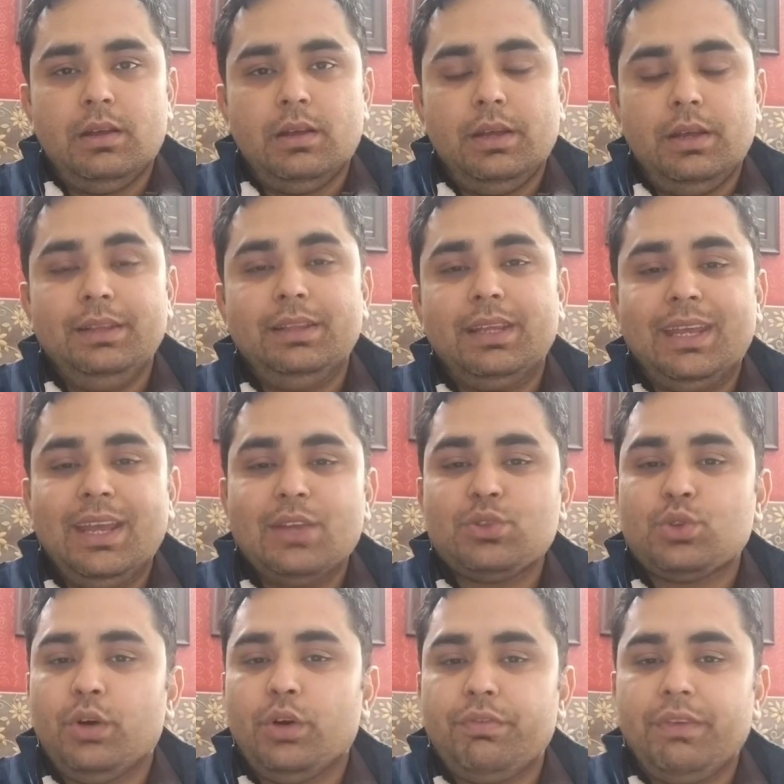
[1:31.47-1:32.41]
In the
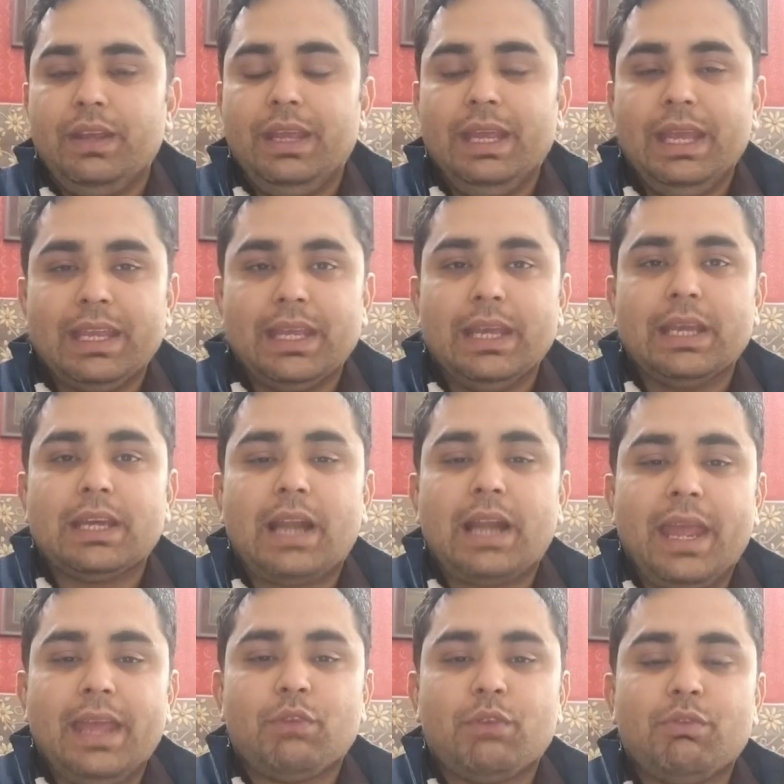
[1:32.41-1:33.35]
case of A.K.
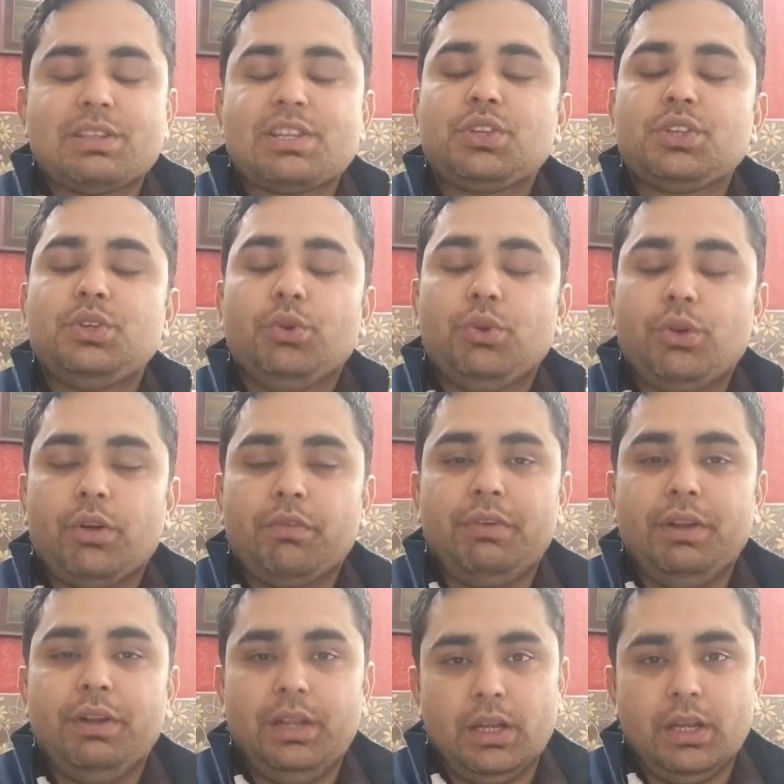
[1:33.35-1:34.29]
Kraik versus Union of
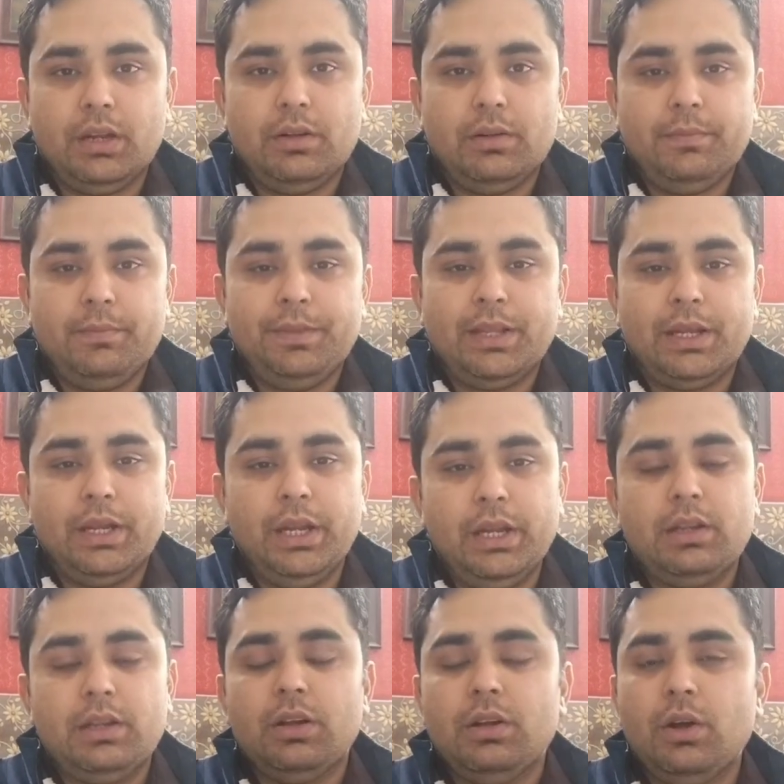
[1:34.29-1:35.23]
India, the
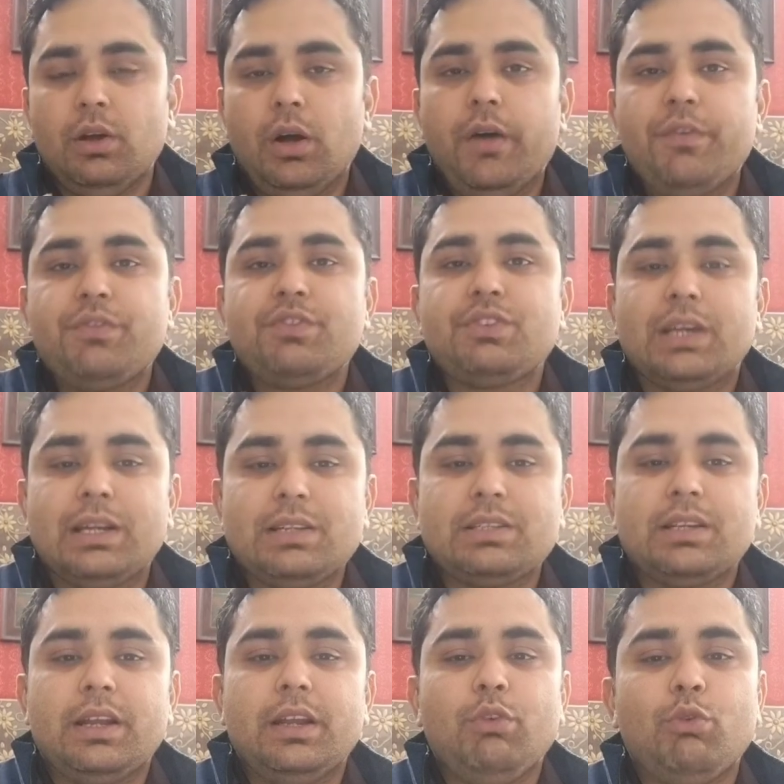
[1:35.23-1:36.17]
writ of
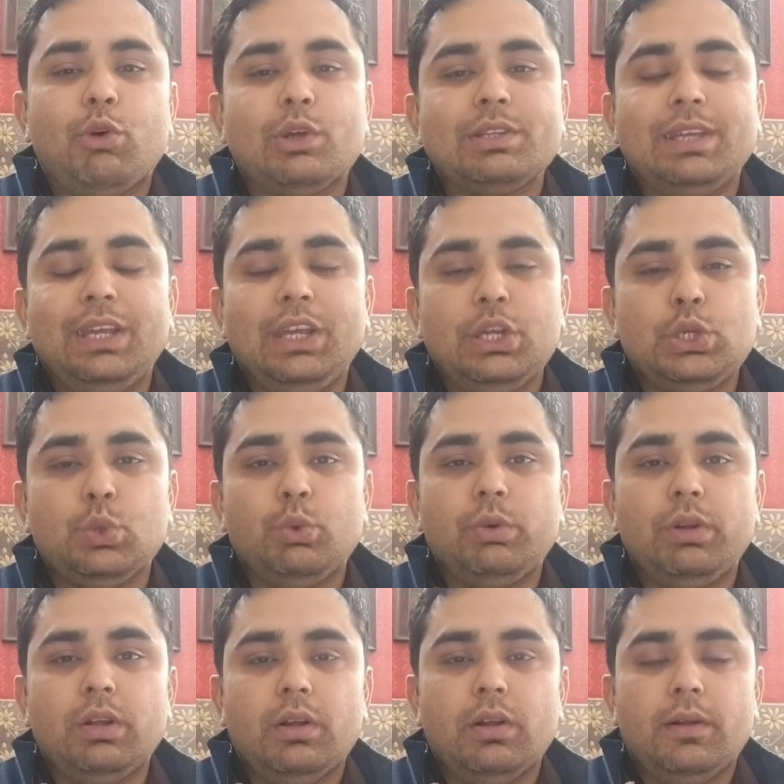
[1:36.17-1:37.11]
certiorari was
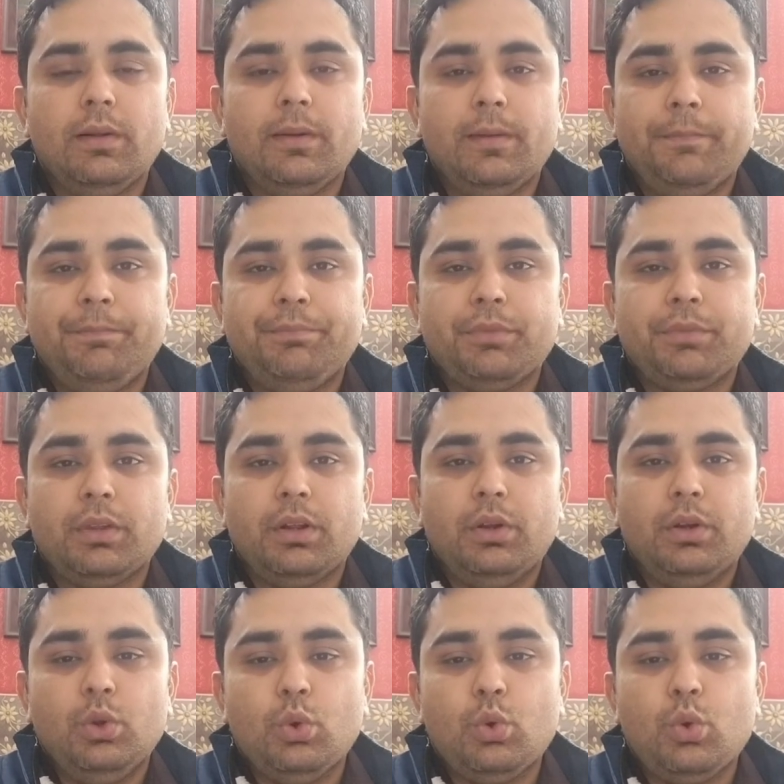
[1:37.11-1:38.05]
issued
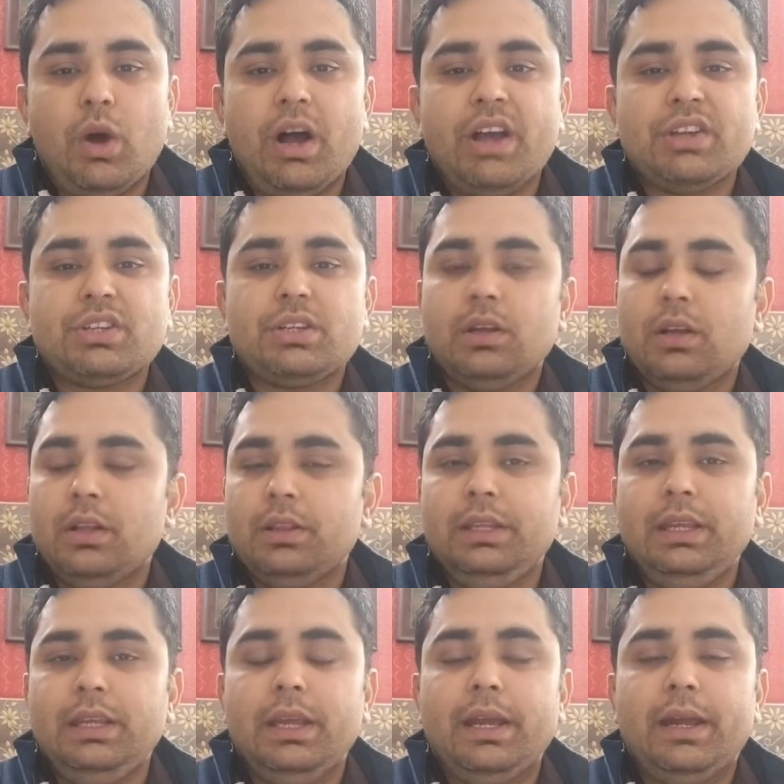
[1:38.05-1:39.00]
to quash
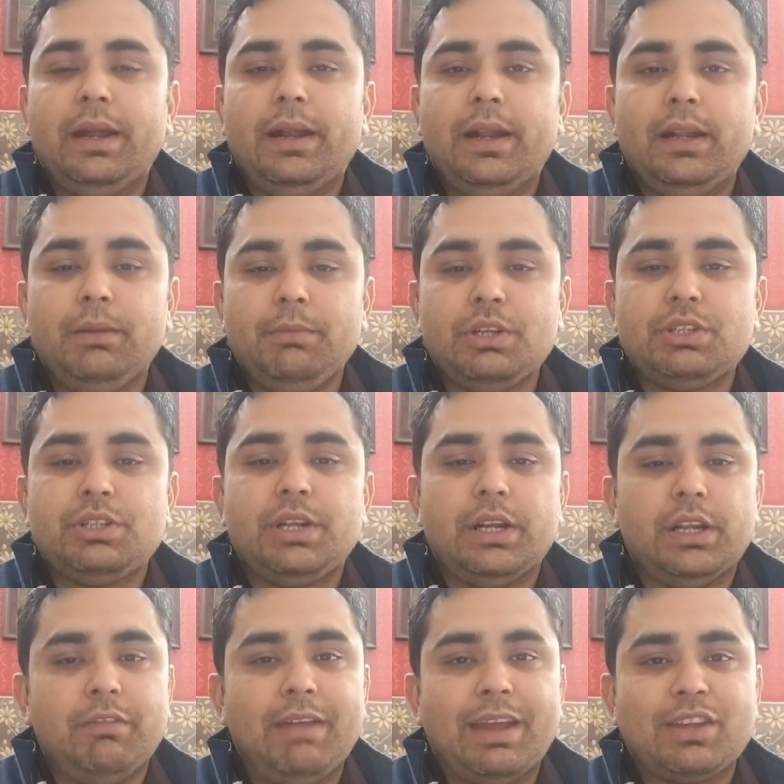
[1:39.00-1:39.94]
the
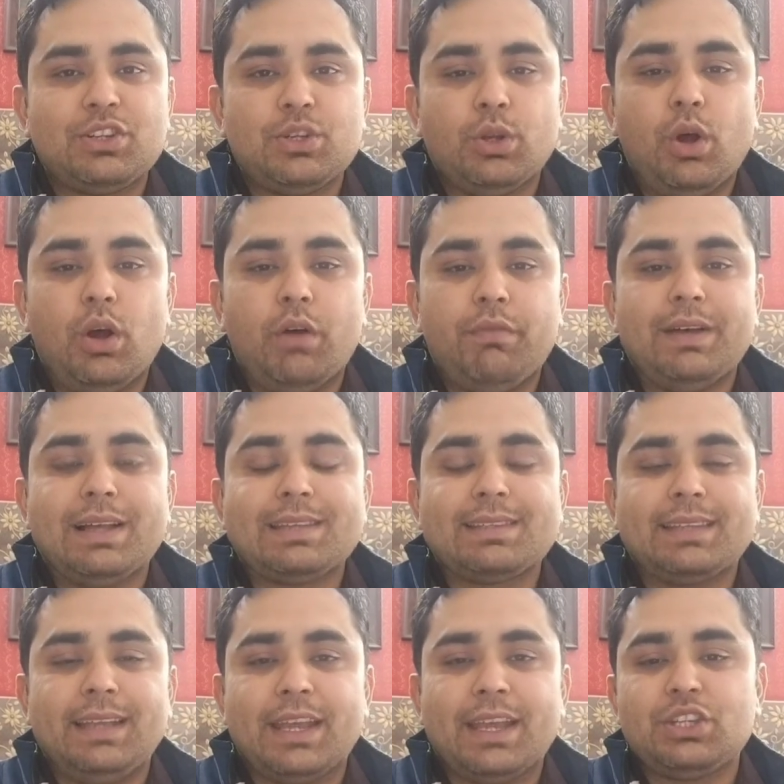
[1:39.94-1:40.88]
administrative action of a
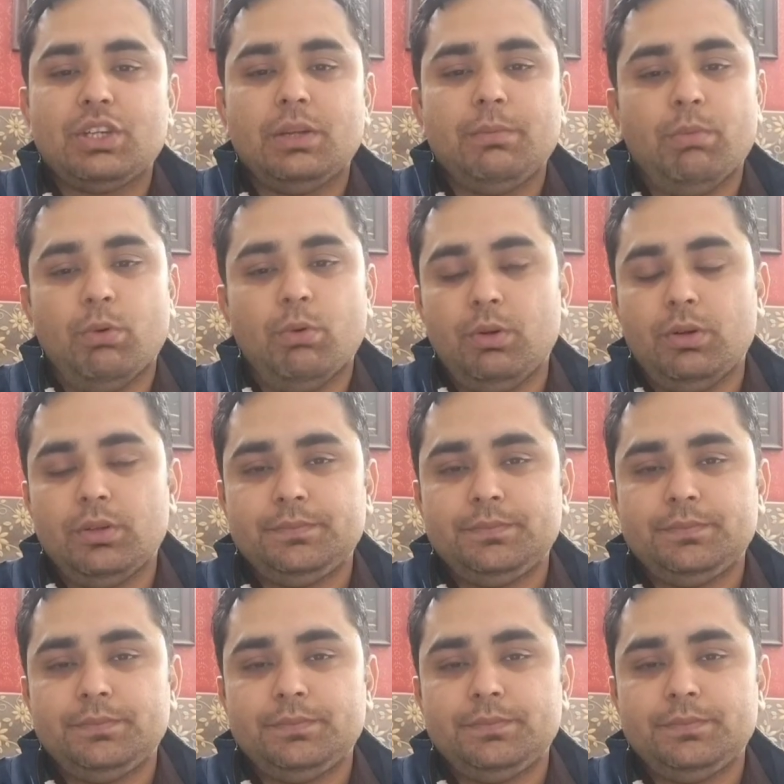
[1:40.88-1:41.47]
selection board.